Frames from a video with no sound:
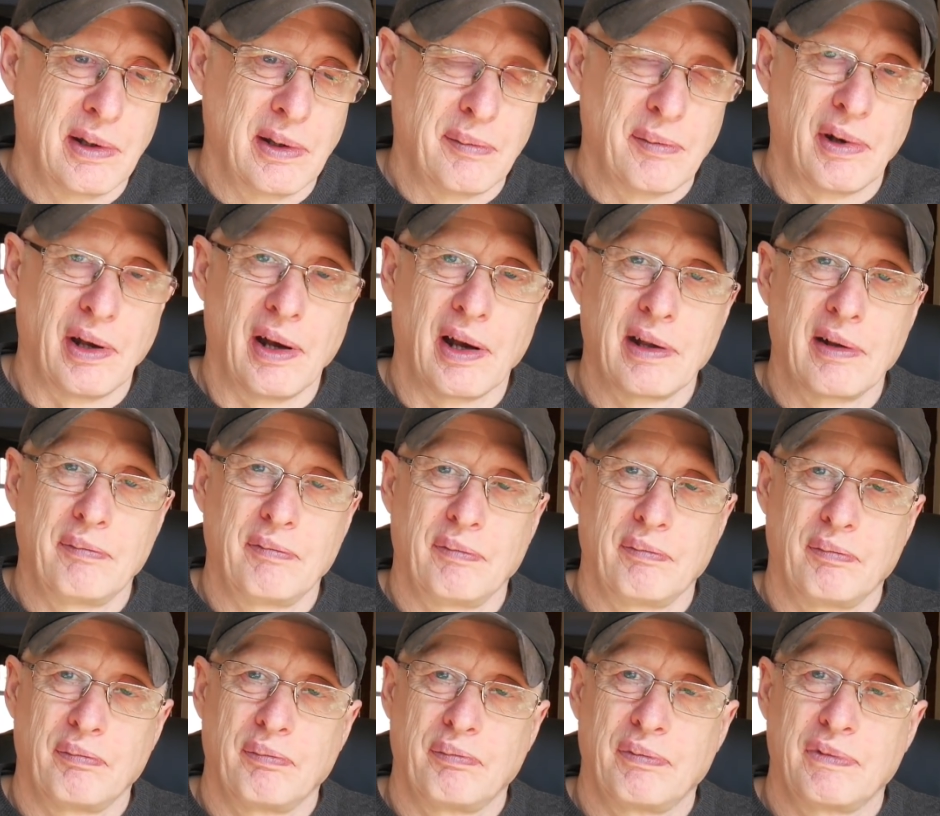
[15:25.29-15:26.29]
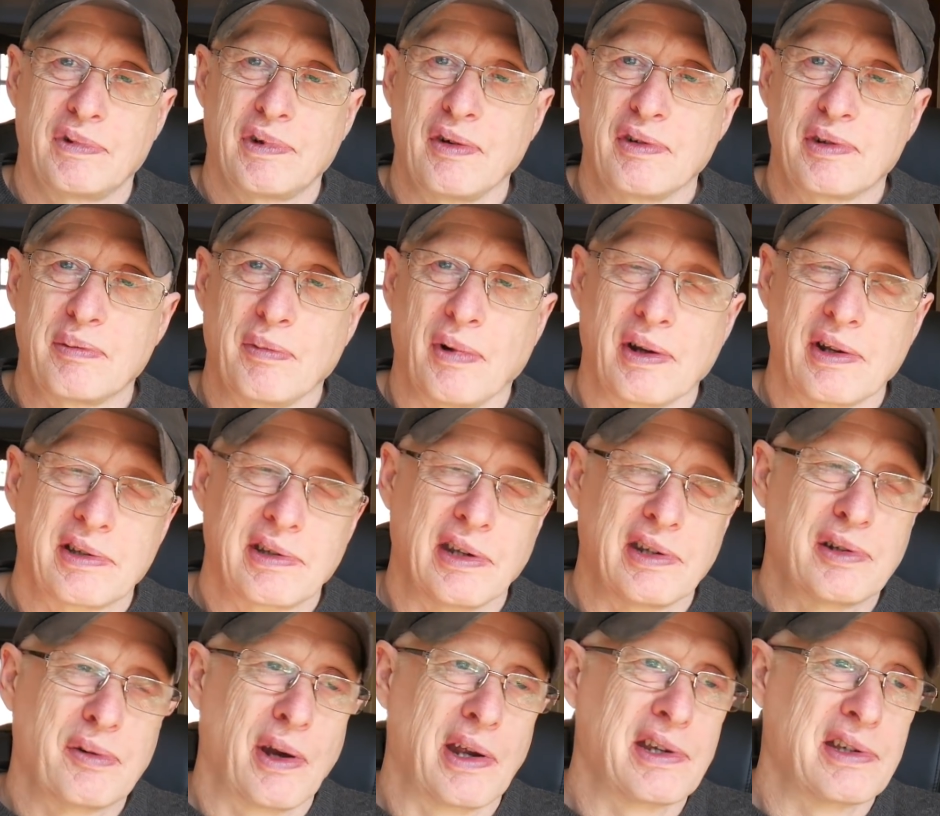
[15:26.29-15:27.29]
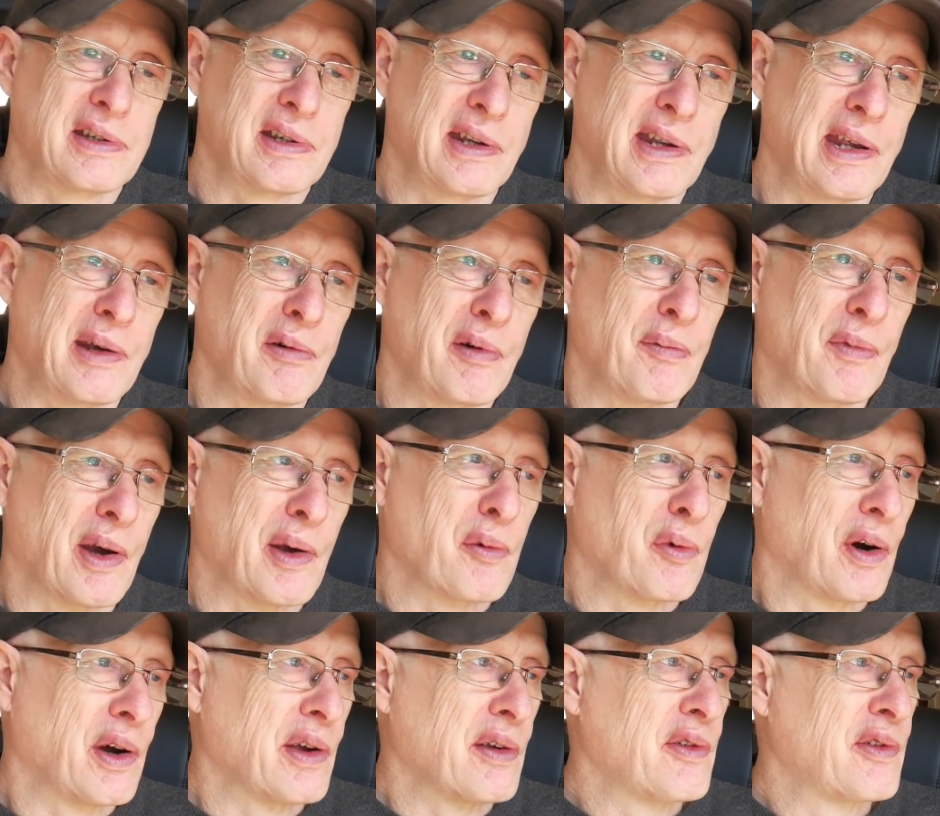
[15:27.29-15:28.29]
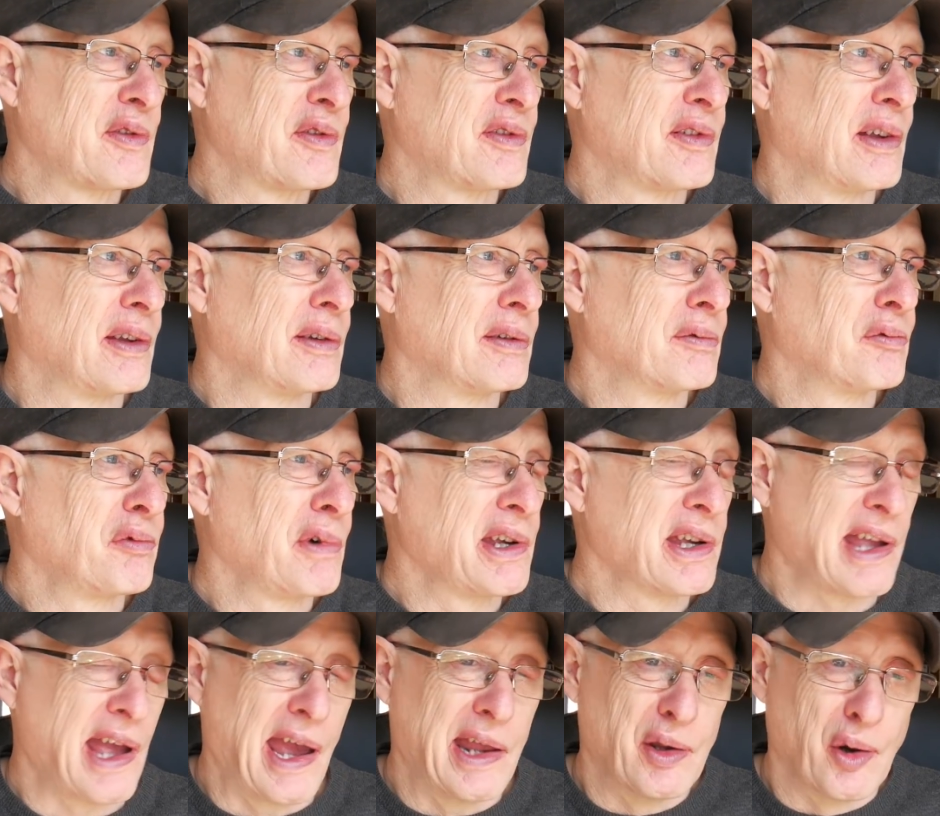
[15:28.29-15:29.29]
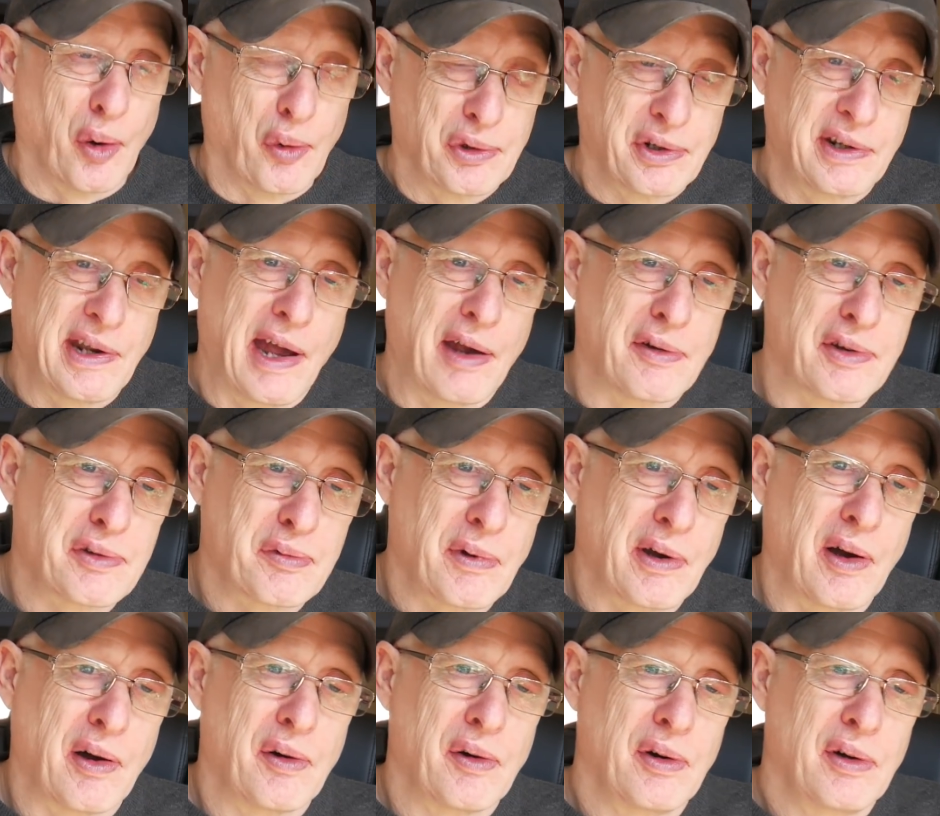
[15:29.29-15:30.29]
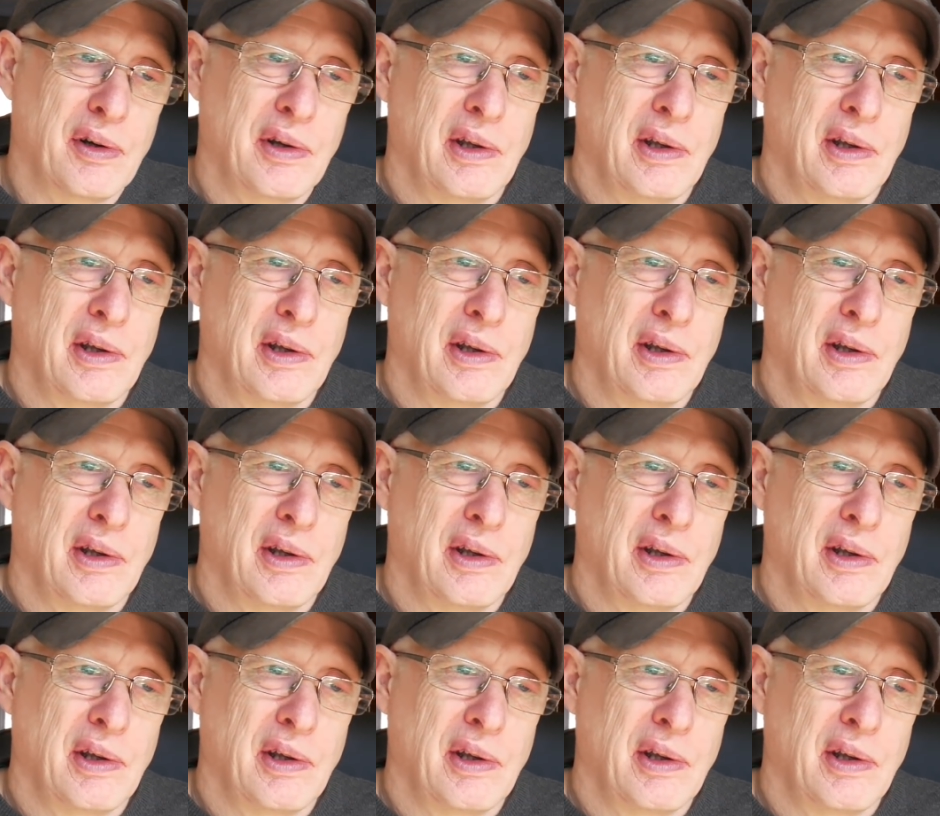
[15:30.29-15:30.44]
But I, due to my situation here with my wife, and we're getting older now as well,